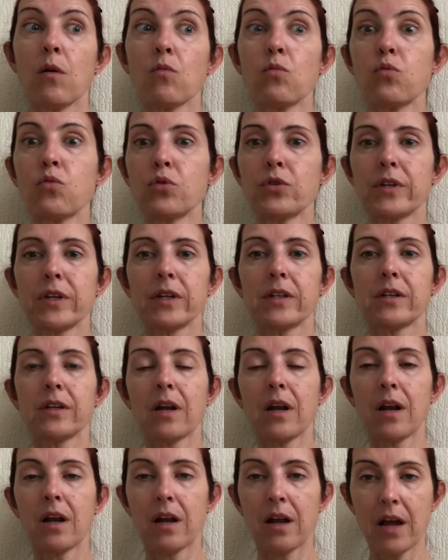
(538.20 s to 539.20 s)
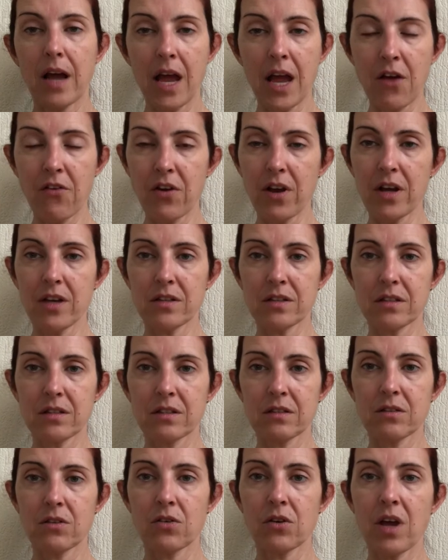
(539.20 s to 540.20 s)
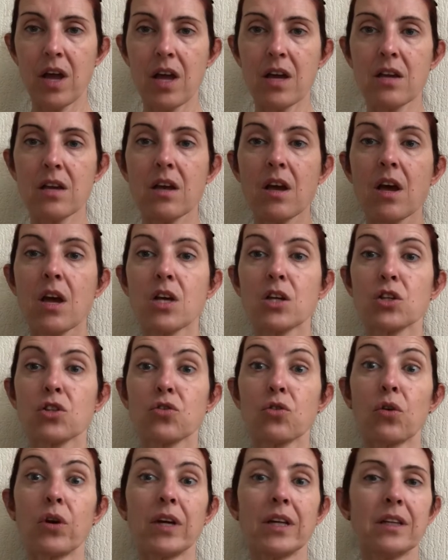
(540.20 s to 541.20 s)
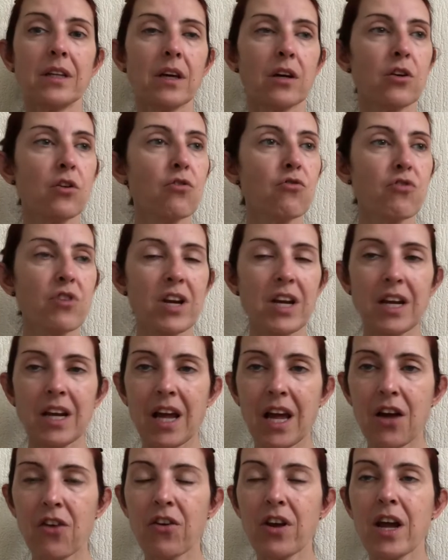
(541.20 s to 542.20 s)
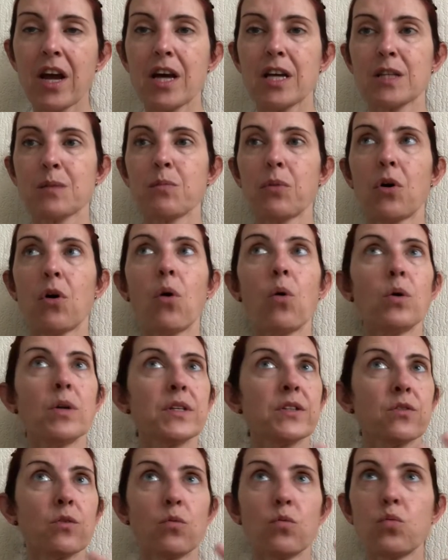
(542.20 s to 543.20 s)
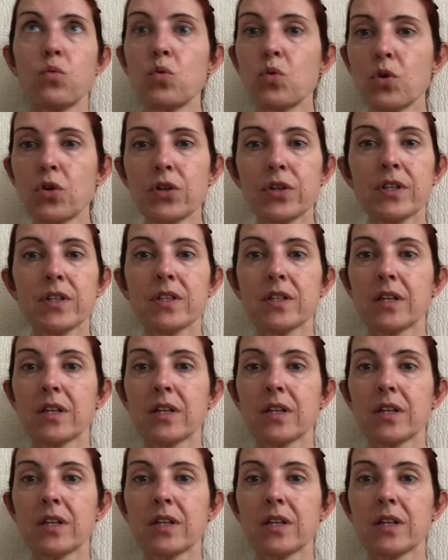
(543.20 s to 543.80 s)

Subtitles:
wooded areas, okay? So in the green areas, but also wood,